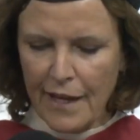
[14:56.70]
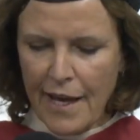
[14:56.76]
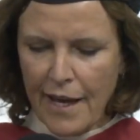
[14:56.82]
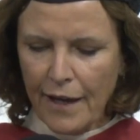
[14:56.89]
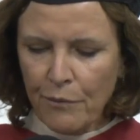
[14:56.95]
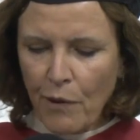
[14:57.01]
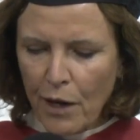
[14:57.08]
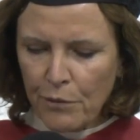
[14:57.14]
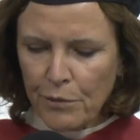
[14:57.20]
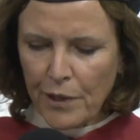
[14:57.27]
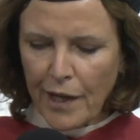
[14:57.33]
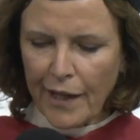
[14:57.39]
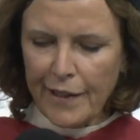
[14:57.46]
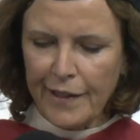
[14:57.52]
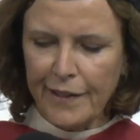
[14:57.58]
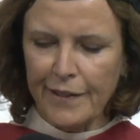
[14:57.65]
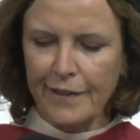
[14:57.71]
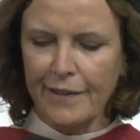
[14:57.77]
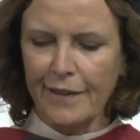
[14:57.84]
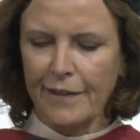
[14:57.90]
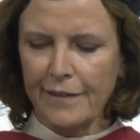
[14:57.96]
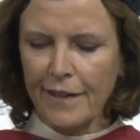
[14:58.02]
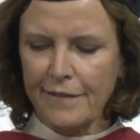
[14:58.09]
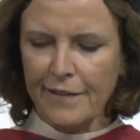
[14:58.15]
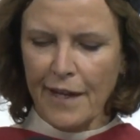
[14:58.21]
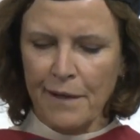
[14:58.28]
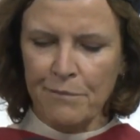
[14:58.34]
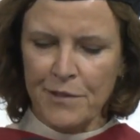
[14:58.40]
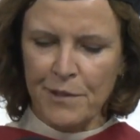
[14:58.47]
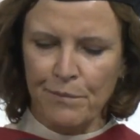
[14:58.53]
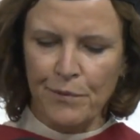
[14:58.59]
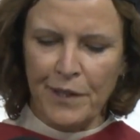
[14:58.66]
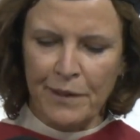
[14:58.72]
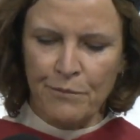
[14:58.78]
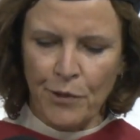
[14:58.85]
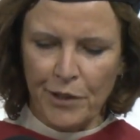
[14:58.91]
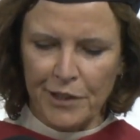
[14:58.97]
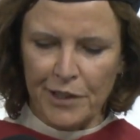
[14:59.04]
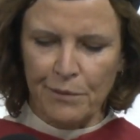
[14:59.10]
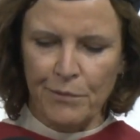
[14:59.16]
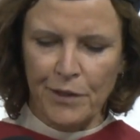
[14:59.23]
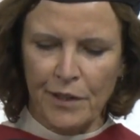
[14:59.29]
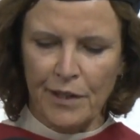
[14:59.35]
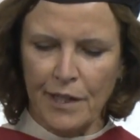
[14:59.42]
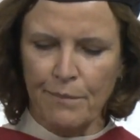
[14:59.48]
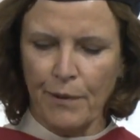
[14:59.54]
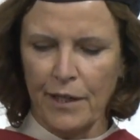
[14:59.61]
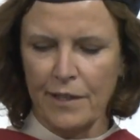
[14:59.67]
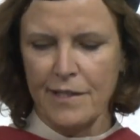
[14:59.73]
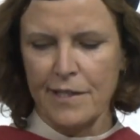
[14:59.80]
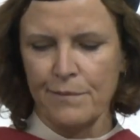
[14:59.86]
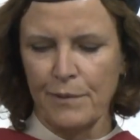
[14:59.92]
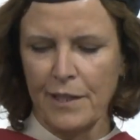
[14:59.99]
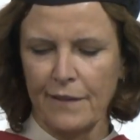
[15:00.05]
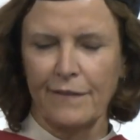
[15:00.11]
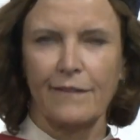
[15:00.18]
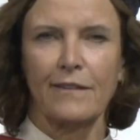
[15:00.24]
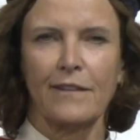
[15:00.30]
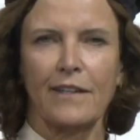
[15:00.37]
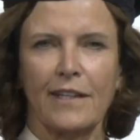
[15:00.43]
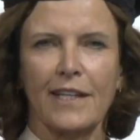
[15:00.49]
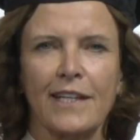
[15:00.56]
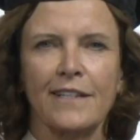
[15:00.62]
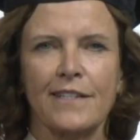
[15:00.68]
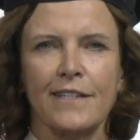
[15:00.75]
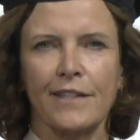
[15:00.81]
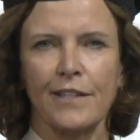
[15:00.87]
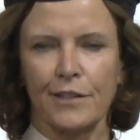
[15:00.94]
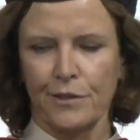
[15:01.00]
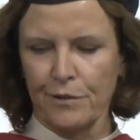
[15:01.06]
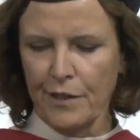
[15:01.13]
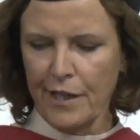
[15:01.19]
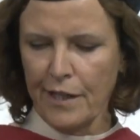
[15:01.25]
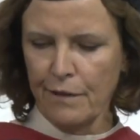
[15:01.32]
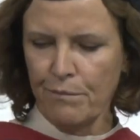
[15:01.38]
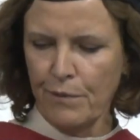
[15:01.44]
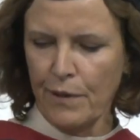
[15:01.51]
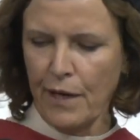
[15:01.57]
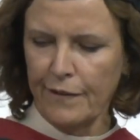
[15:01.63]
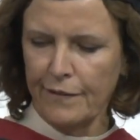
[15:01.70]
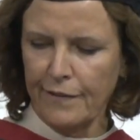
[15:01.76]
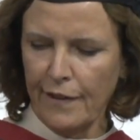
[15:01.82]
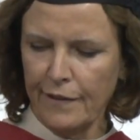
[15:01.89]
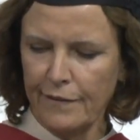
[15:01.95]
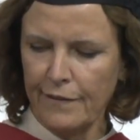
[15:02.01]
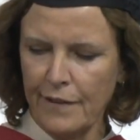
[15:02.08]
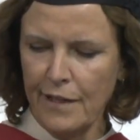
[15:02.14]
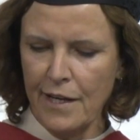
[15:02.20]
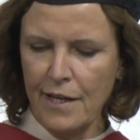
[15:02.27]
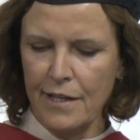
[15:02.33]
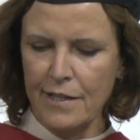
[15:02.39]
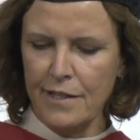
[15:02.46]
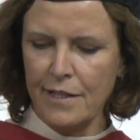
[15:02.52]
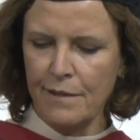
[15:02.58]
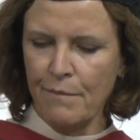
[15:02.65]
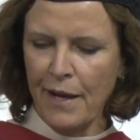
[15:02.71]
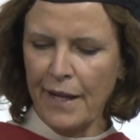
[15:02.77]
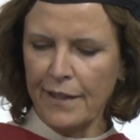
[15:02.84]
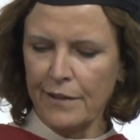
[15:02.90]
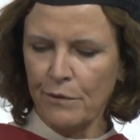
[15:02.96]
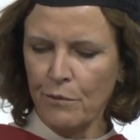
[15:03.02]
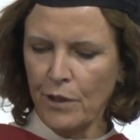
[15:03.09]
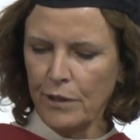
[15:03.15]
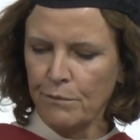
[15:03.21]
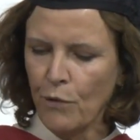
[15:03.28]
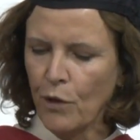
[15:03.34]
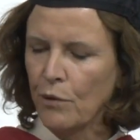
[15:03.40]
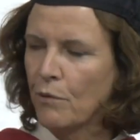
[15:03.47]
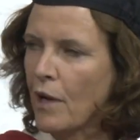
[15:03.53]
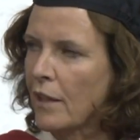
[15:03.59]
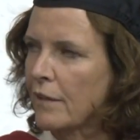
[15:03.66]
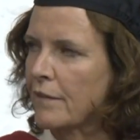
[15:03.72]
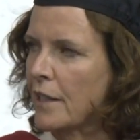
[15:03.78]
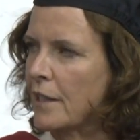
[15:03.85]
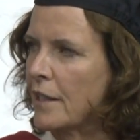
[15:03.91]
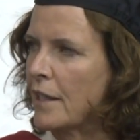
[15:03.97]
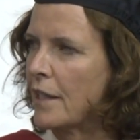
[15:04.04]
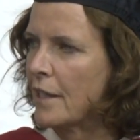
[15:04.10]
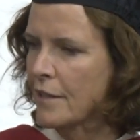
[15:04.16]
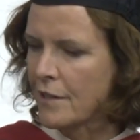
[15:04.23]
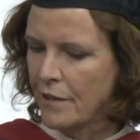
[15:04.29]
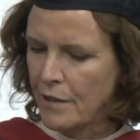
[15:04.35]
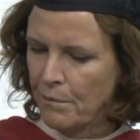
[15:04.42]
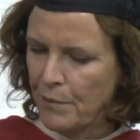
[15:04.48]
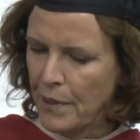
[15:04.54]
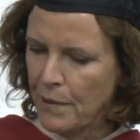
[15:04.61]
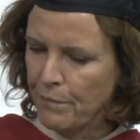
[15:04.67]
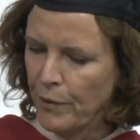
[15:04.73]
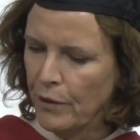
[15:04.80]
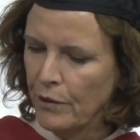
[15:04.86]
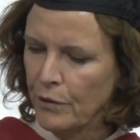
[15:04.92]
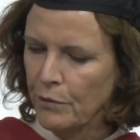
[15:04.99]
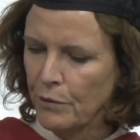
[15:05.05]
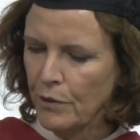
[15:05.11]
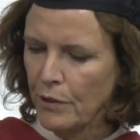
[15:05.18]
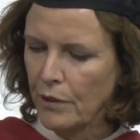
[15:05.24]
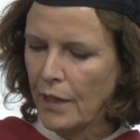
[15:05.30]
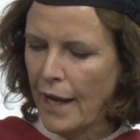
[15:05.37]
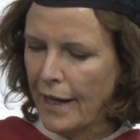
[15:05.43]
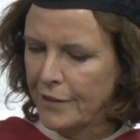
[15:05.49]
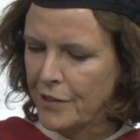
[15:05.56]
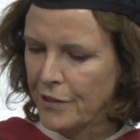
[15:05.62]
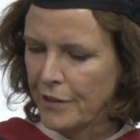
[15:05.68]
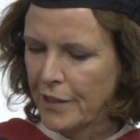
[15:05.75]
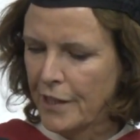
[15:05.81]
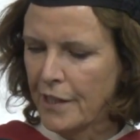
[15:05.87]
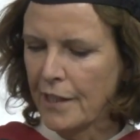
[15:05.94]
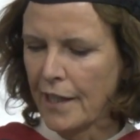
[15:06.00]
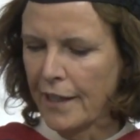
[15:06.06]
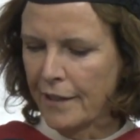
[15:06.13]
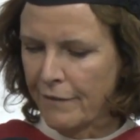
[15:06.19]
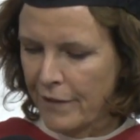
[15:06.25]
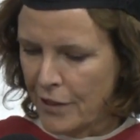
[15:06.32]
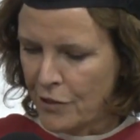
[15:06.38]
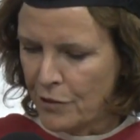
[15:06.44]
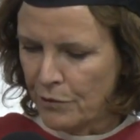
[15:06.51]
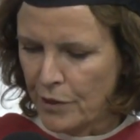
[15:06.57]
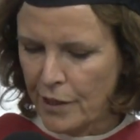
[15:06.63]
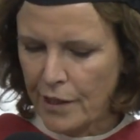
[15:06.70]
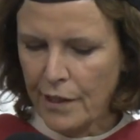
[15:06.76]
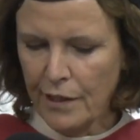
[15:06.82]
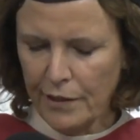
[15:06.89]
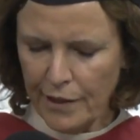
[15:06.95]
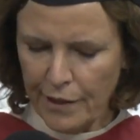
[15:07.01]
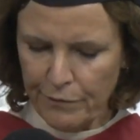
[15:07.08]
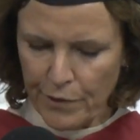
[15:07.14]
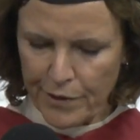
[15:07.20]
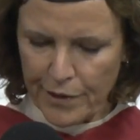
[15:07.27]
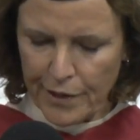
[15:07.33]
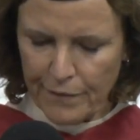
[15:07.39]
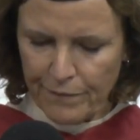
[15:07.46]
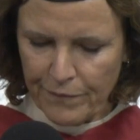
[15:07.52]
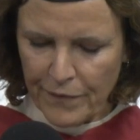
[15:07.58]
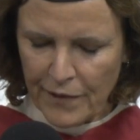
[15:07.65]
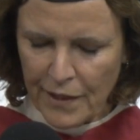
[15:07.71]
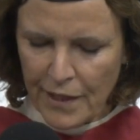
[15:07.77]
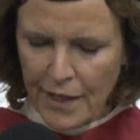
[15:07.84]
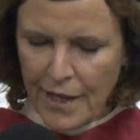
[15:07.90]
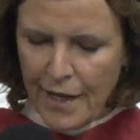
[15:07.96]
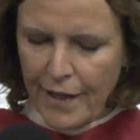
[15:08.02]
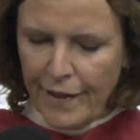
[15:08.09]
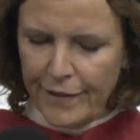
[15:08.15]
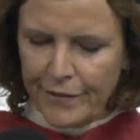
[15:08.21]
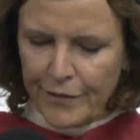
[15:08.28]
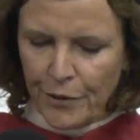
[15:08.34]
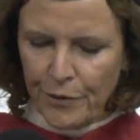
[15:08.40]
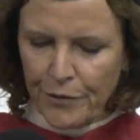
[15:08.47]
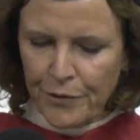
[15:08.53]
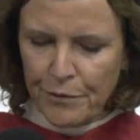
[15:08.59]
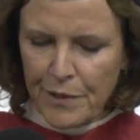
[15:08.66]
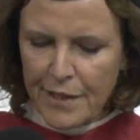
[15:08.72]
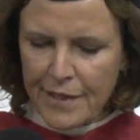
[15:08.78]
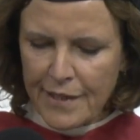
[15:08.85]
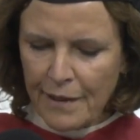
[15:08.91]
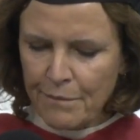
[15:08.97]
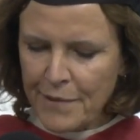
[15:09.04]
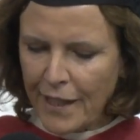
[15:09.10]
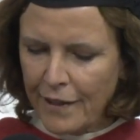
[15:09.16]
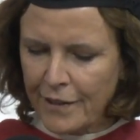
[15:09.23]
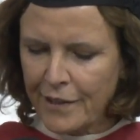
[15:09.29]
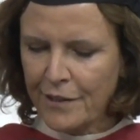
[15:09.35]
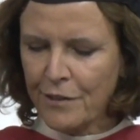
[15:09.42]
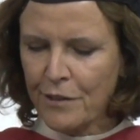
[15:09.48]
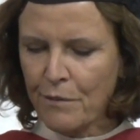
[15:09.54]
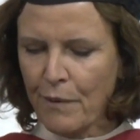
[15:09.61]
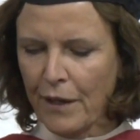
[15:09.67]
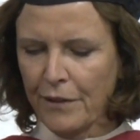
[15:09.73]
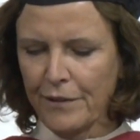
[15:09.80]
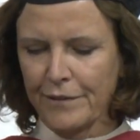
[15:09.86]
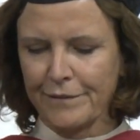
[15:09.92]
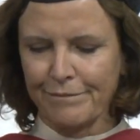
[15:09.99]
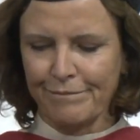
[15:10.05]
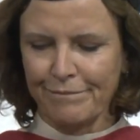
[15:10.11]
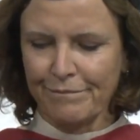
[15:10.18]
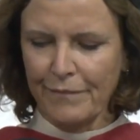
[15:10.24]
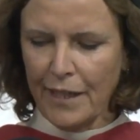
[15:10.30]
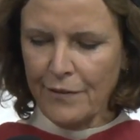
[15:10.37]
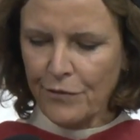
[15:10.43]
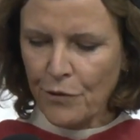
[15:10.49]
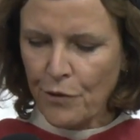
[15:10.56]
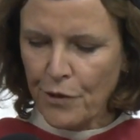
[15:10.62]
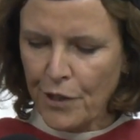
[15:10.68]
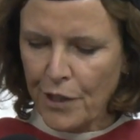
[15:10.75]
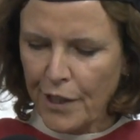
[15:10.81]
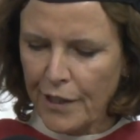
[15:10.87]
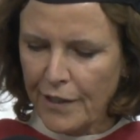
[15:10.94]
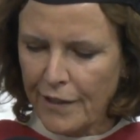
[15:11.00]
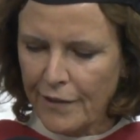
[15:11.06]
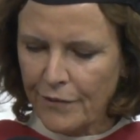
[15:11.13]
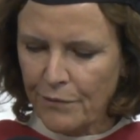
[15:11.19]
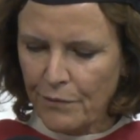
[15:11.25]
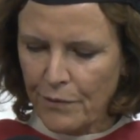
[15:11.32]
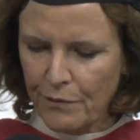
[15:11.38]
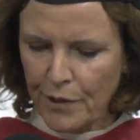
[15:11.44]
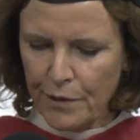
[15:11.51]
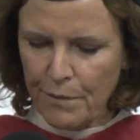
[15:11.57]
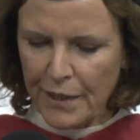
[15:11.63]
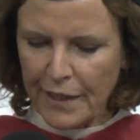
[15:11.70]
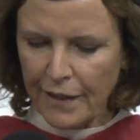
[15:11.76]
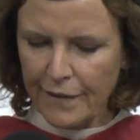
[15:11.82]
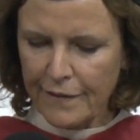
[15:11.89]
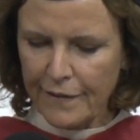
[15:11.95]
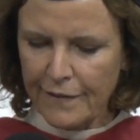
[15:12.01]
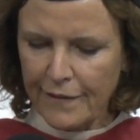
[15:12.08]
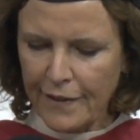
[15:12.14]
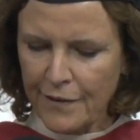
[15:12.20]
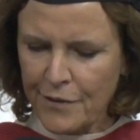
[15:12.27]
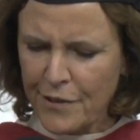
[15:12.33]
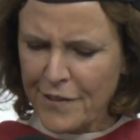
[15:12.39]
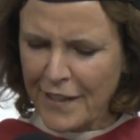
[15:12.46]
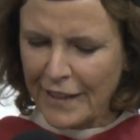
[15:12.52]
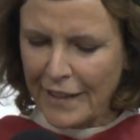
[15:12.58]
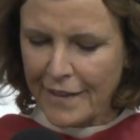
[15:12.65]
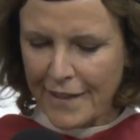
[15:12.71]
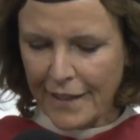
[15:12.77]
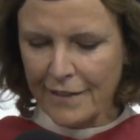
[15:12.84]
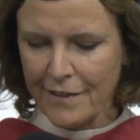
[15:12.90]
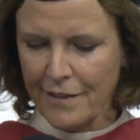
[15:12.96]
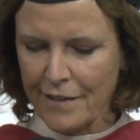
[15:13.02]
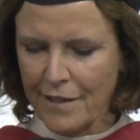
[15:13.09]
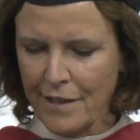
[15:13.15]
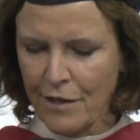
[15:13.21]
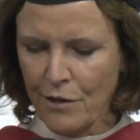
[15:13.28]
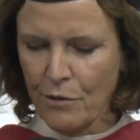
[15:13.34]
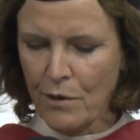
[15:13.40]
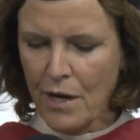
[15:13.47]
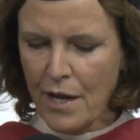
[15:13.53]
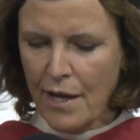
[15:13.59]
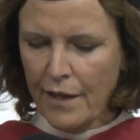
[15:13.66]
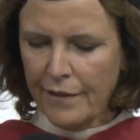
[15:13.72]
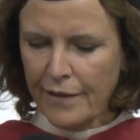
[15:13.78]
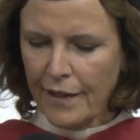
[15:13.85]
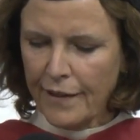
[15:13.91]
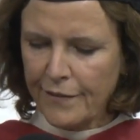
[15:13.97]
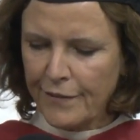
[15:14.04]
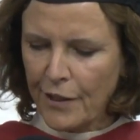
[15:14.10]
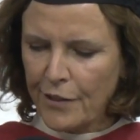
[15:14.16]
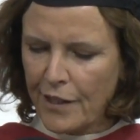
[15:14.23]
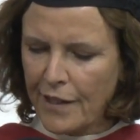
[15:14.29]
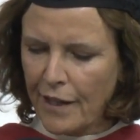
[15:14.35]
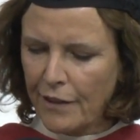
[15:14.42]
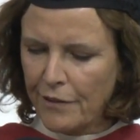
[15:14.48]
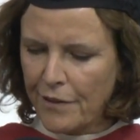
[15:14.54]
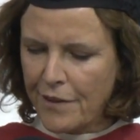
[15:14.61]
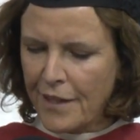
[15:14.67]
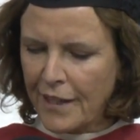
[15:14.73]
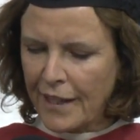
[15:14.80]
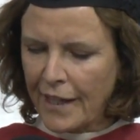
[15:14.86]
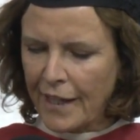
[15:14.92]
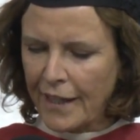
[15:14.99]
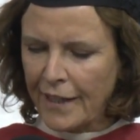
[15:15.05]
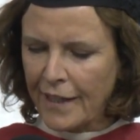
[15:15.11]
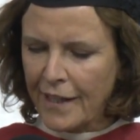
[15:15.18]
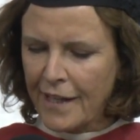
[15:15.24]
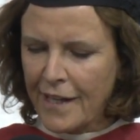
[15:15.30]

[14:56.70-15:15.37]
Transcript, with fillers: And while we're at it, let's aim to bring more community participants into the creative process to make the work more relevant to the people who will actually and eventually live with it. So the reason I'm telling you about my story is really because it's interesting, I think, to know that I started out thinking